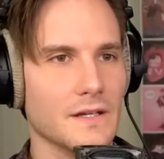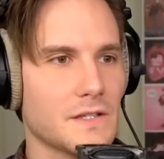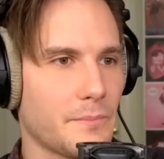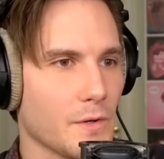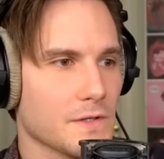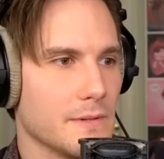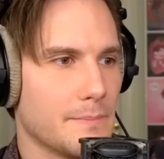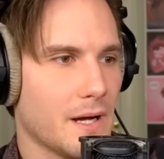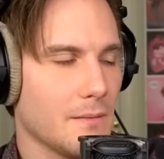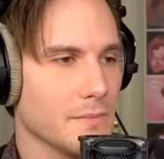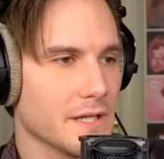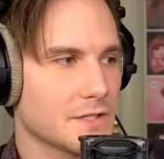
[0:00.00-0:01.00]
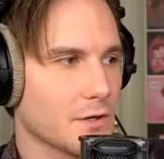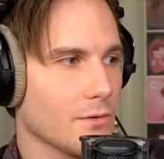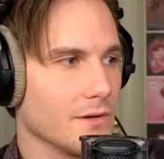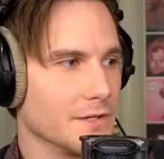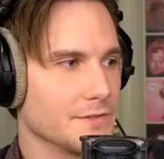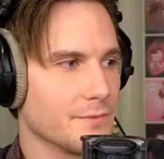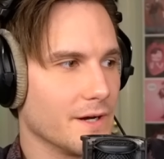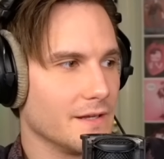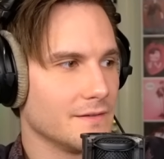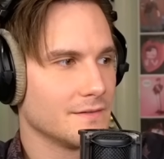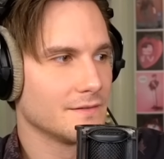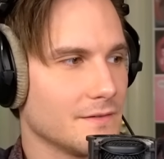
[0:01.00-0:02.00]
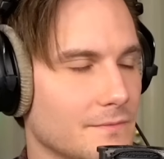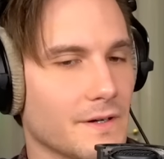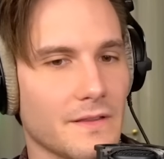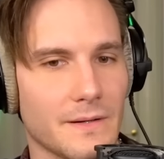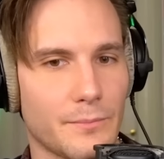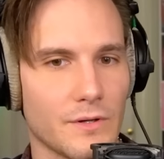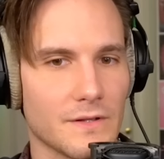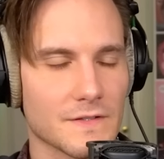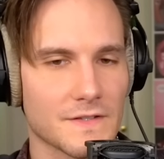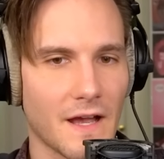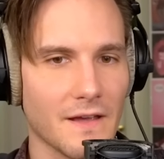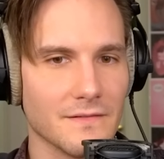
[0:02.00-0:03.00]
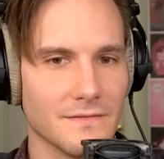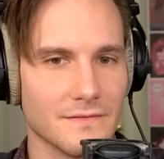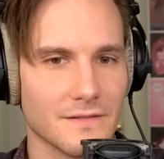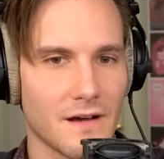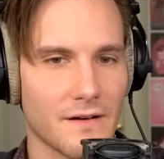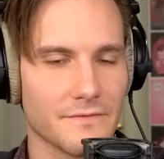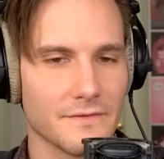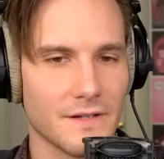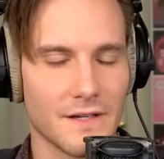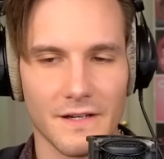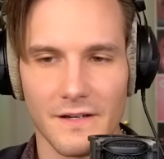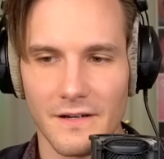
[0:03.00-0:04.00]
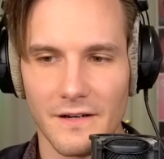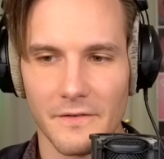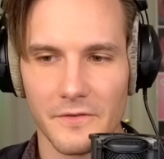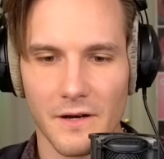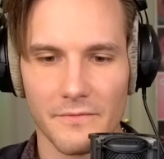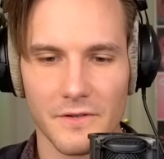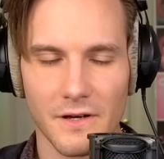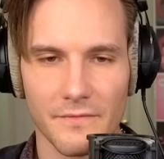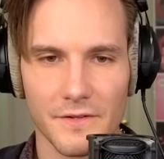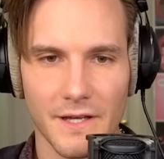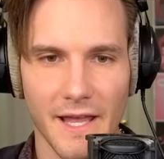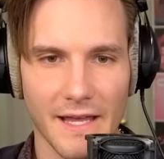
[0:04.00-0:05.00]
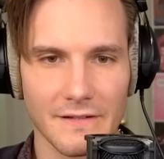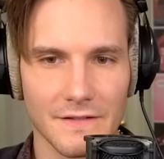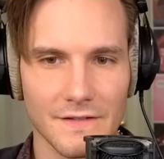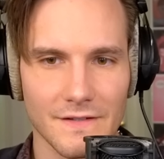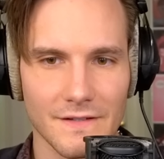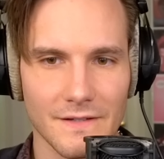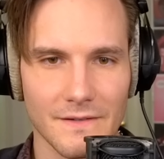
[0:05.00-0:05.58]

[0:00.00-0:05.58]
It's supposed to be public toilets, right? Why did they put it inside of, of, of, of the gates?